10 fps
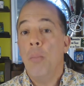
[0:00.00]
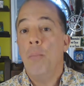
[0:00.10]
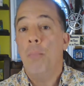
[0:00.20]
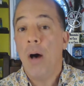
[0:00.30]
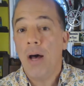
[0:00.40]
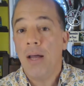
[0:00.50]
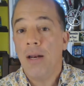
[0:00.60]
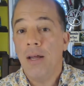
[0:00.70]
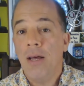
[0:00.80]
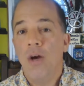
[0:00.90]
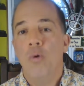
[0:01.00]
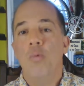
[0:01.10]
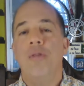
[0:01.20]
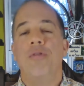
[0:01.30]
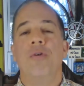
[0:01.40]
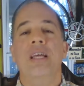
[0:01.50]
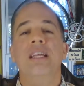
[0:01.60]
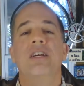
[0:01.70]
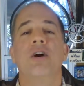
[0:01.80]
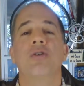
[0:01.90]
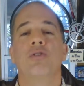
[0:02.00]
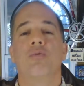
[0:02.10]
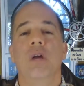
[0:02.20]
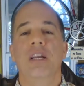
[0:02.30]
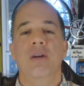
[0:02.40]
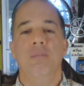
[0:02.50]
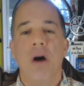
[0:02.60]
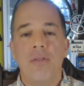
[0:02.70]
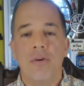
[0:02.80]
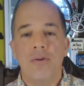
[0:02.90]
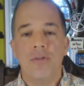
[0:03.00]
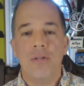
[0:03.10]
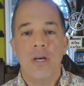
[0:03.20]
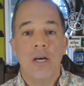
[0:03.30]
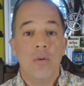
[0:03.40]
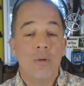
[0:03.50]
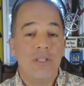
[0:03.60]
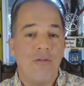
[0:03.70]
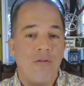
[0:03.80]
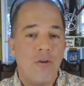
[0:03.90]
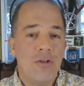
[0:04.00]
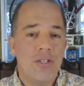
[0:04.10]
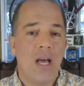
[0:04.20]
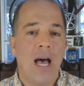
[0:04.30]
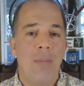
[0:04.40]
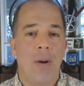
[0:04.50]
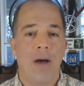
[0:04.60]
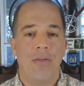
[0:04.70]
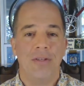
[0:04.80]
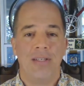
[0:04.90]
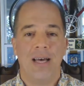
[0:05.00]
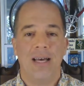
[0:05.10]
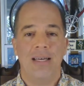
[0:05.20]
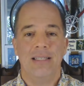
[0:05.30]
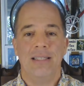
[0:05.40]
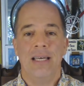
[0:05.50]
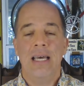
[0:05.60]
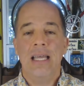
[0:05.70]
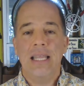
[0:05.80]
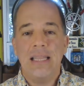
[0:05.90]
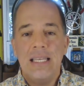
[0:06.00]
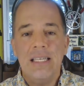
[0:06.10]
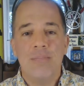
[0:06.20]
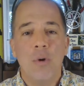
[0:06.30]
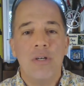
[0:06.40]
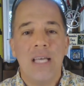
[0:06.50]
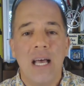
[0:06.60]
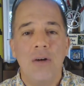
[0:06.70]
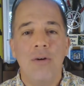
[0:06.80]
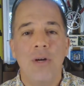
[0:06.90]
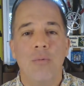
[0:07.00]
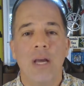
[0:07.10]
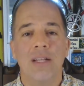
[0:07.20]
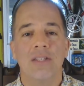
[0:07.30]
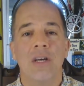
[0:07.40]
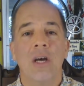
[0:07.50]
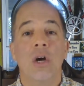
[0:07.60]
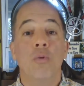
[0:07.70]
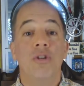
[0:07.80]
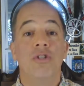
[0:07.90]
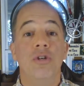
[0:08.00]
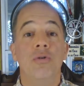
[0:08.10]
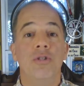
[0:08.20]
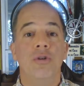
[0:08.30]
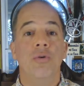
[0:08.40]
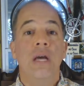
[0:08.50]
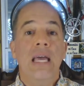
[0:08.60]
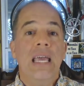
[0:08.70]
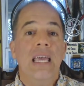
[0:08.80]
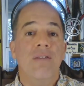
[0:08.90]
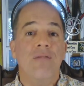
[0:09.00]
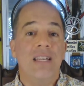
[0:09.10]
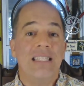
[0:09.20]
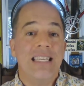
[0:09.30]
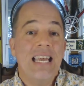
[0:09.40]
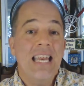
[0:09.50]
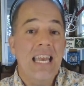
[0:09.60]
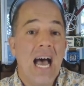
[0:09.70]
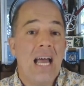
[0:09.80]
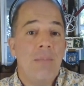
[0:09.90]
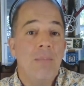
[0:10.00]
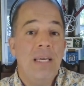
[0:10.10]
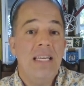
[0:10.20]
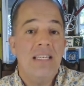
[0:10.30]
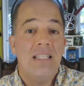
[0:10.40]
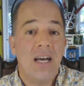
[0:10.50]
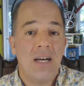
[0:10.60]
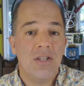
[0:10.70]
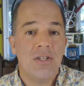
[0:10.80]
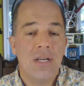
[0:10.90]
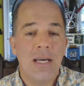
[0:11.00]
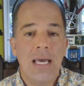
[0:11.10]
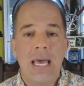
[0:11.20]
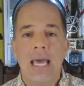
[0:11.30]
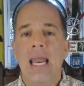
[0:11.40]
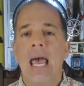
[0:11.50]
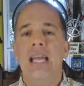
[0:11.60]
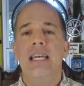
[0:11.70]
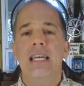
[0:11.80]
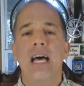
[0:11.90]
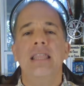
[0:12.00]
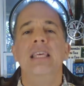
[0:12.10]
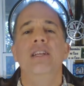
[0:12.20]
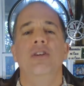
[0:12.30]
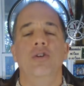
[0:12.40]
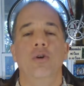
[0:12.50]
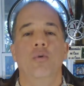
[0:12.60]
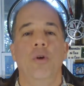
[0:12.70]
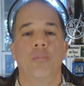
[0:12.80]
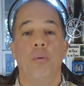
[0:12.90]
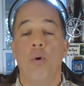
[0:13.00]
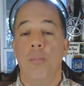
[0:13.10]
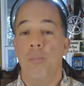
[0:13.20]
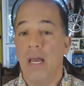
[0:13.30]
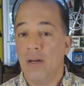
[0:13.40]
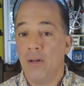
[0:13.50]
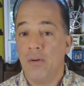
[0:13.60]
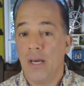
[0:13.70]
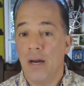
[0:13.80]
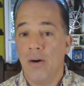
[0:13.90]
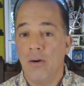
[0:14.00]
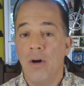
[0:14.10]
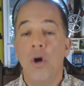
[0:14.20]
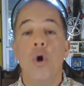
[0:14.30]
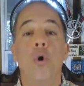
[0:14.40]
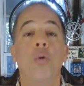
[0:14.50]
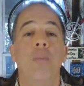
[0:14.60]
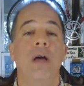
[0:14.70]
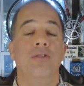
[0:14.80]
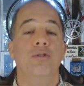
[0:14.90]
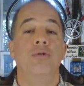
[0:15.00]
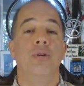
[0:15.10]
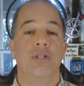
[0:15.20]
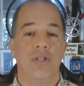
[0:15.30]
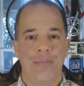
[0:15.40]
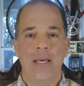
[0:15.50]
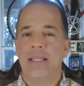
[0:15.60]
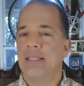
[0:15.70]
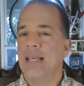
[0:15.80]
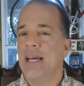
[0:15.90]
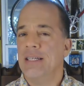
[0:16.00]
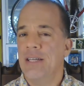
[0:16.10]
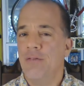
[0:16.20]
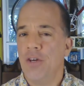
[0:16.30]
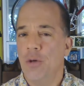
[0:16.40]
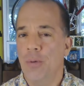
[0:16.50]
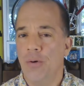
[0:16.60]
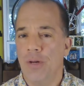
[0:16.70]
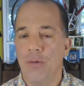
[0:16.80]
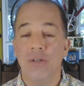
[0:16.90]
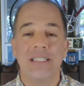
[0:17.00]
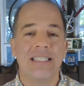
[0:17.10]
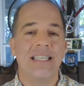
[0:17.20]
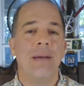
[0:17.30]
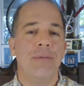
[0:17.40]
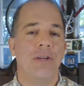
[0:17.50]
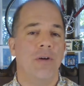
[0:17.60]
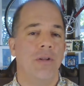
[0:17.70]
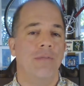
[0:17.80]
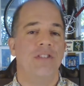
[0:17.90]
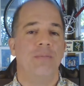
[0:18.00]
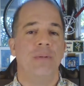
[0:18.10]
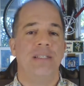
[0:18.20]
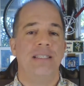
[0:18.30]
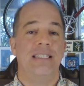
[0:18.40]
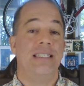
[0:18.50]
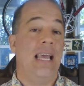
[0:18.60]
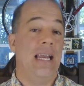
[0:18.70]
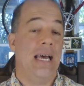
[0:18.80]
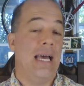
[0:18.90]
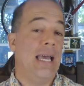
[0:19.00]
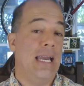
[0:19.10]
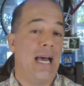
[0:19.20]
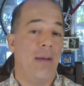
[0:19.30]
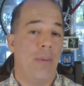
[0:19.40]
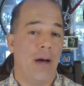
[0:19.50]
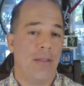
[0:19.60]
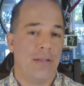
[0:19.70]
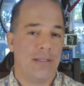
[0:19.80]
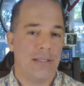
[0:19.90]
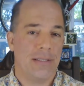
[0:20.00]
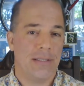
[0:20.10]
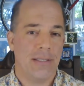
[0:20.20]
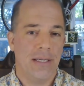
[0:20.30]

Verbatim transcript: but with their incarcerated mothers, was the first to hypothesize that these mortality rates were due to infants not being touched and had nothing to do with poor medical care or malnutrition. The scientific community was skeptical of Spitz's data and hypothesis,